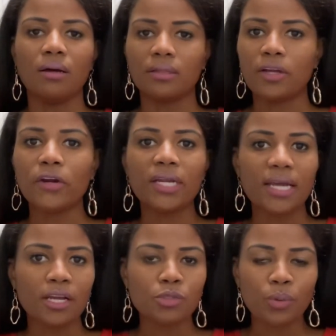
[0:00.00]
30
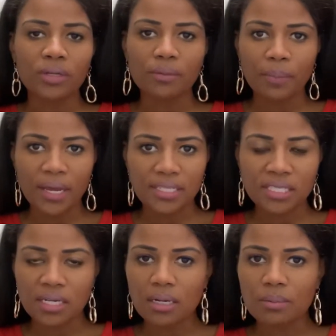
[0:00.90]
days worth of pay
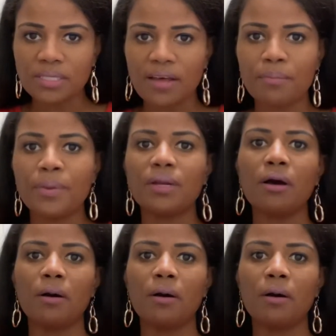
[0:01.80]
stubs have been